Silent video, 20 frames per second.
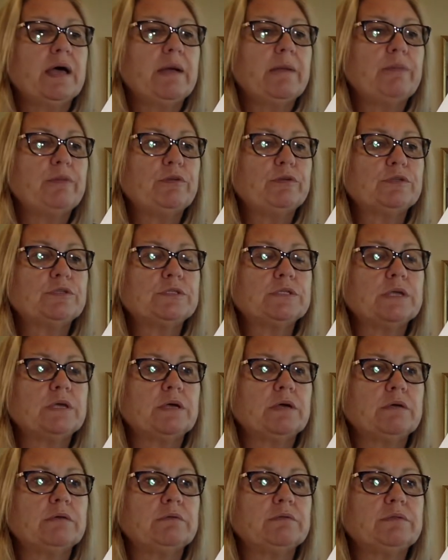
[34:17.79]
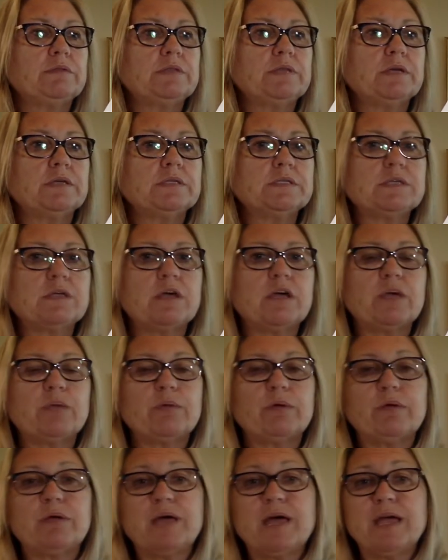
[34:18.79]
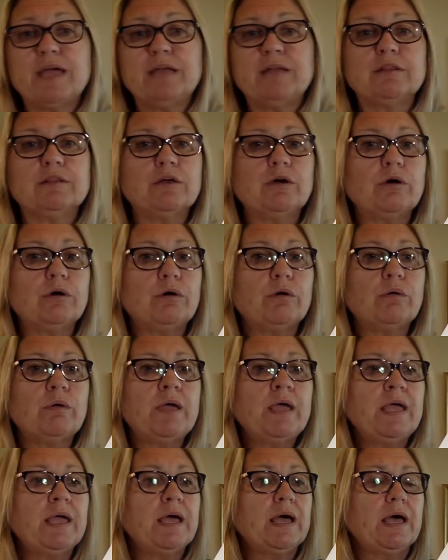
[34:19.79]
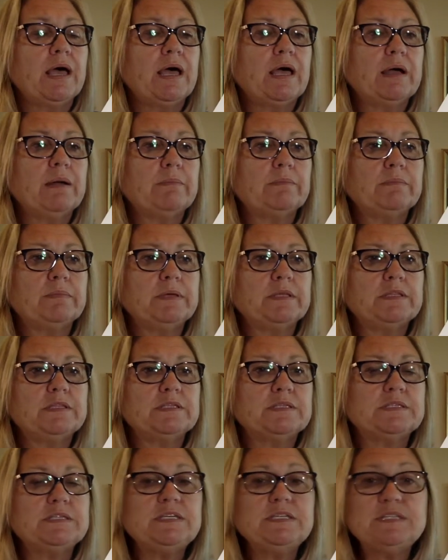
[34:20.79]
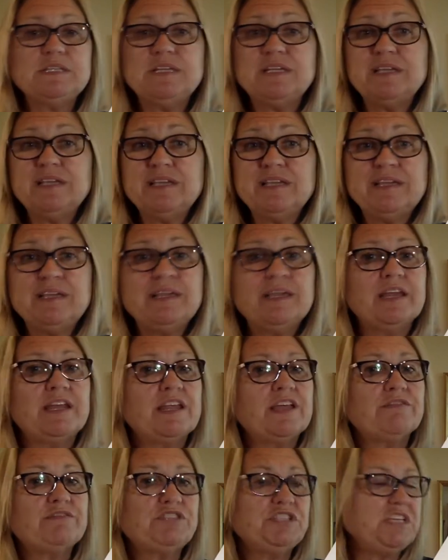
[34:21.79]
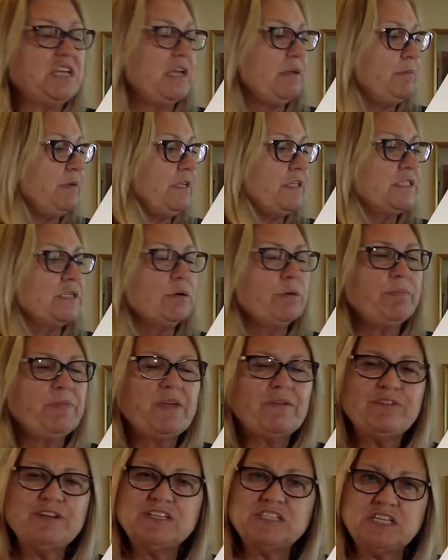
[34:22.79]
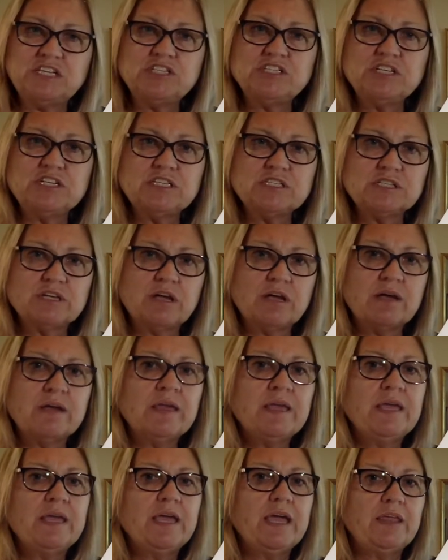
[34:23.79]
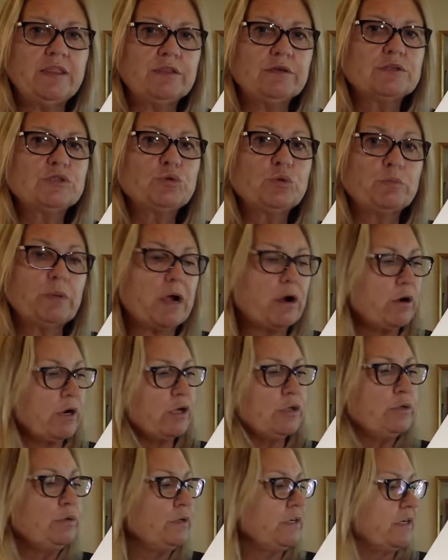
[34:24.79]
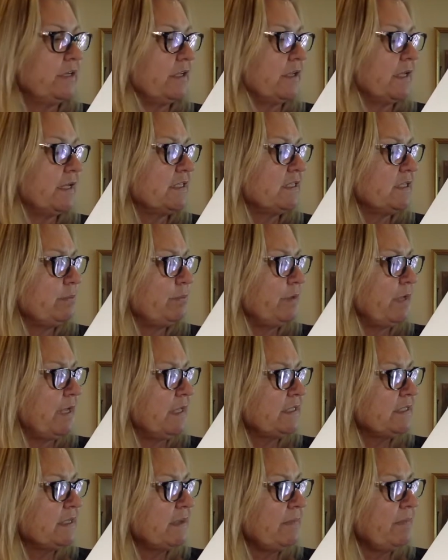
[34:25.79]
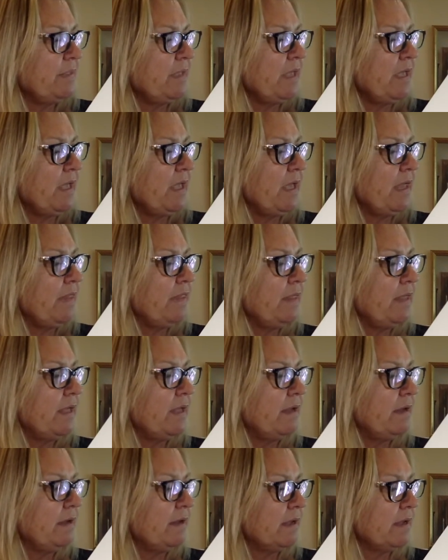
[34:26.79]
there's a song about high and low, C, D, E, and F, G, A, B. So every teaching song, and those are included in the lesson plans. And then